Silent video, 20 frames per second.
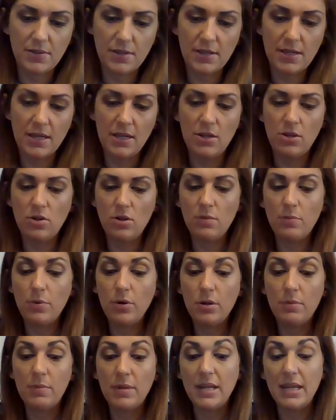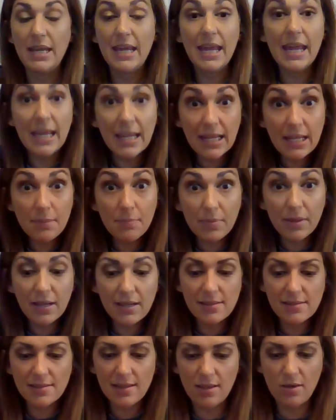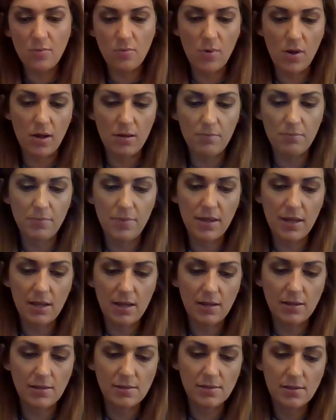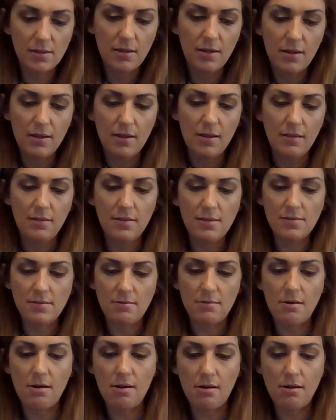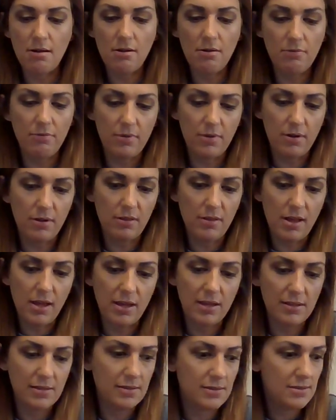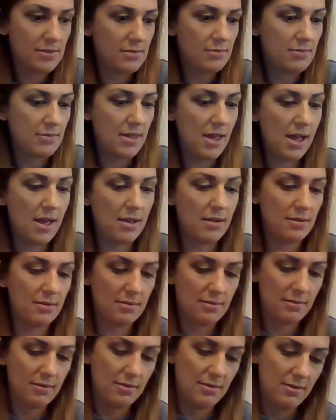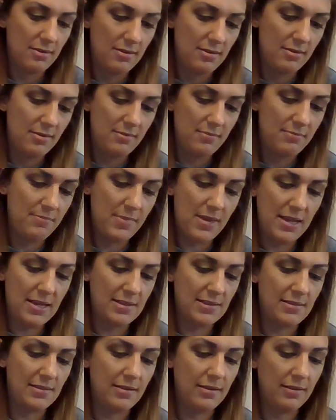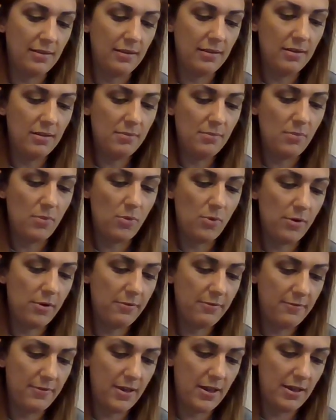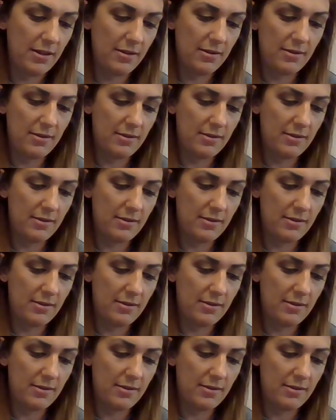Again, you can put them in any place that you want because these are our own little lions. So that makes it a little more fun.